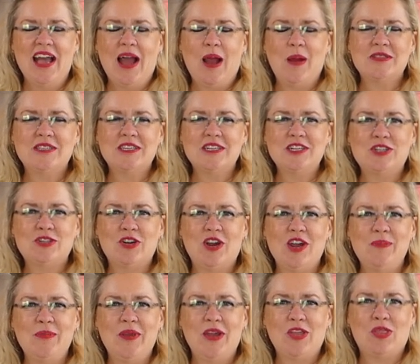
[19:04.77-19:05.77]
I was going to try
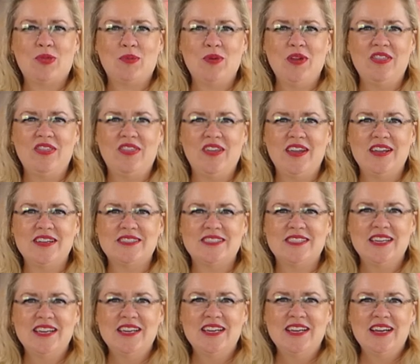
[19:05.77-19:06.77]
and make three
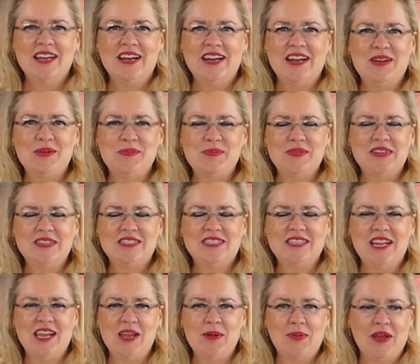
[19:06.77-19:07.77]
things um,
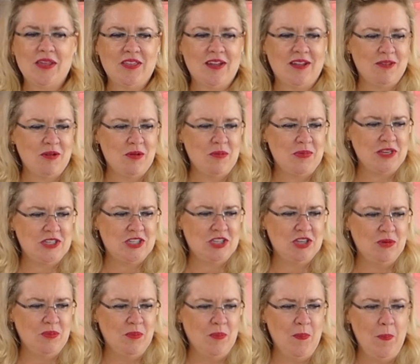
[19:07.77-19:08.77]
today, but I thought that would be
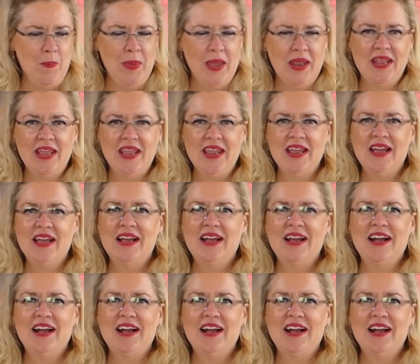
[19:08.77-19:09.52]
too many.